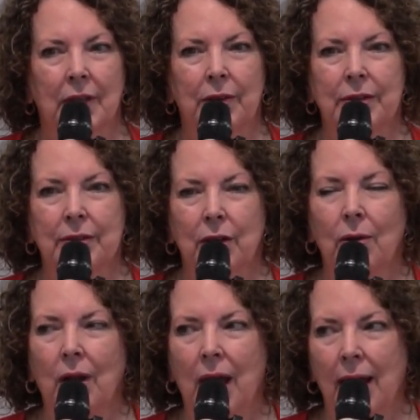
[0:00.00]
There is no
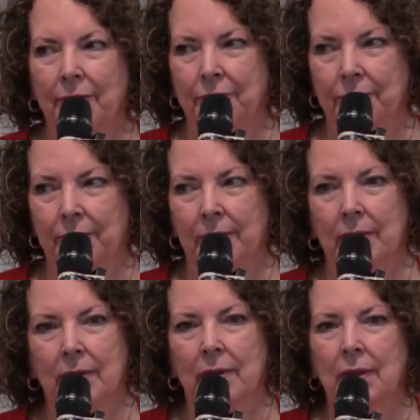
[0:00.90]
life
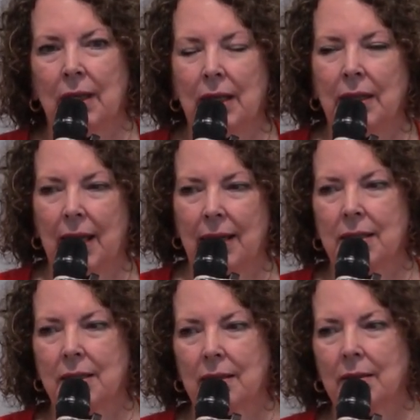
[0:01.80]
in
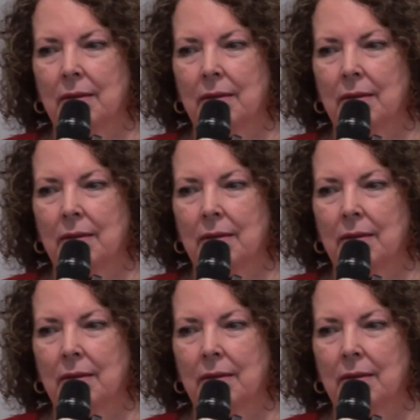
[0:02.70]
that.